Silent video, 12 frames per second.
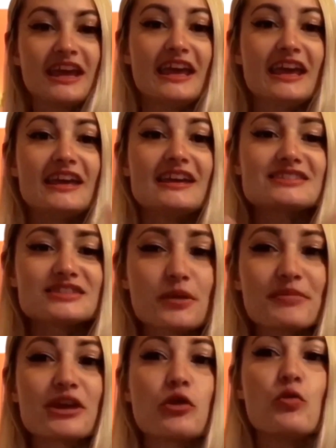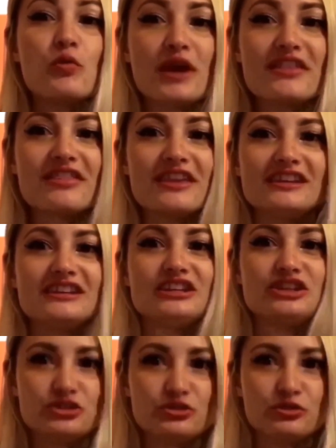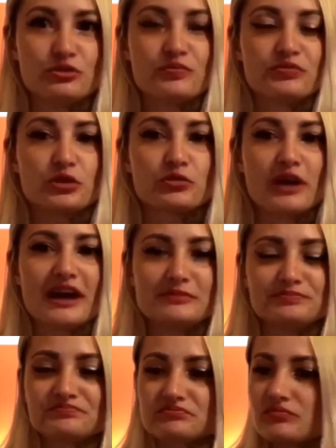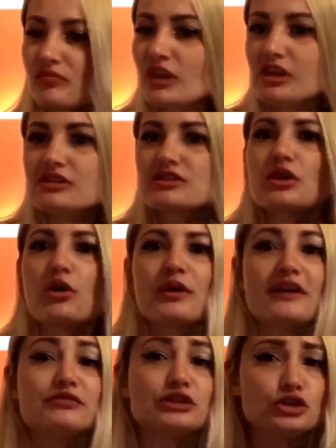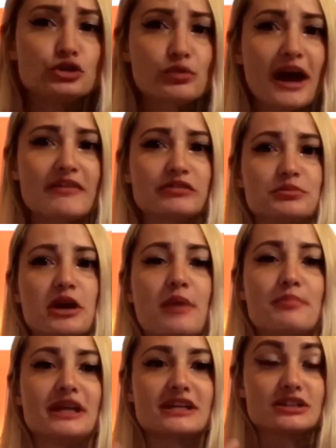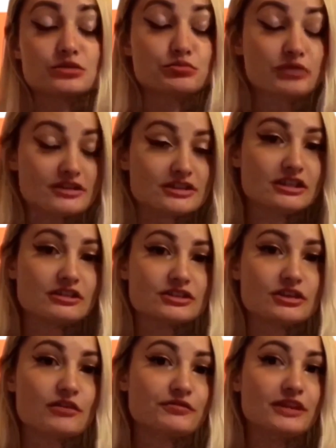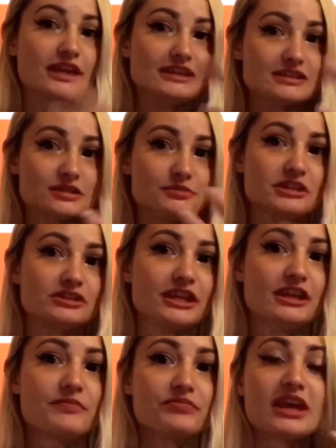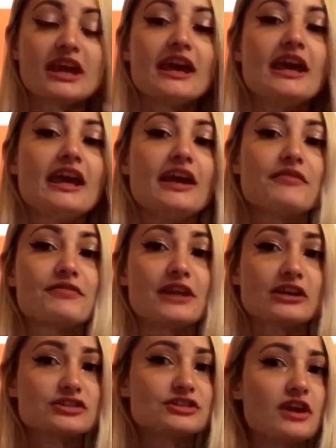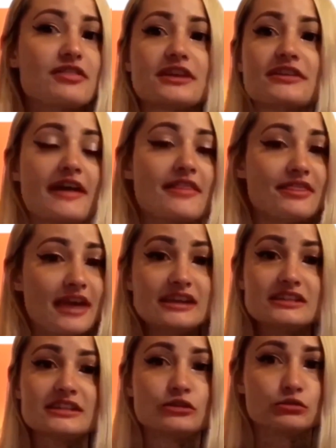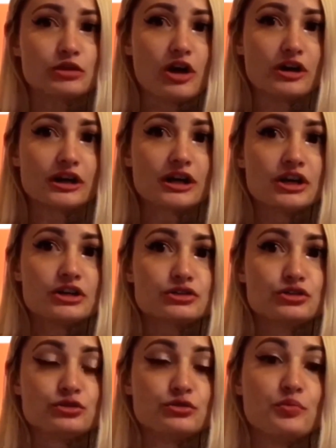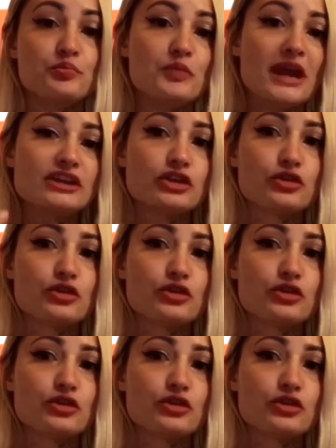it's something within you, right? So if you have a problem expressing yourself intimately, if there's nothing that they did wrong to make you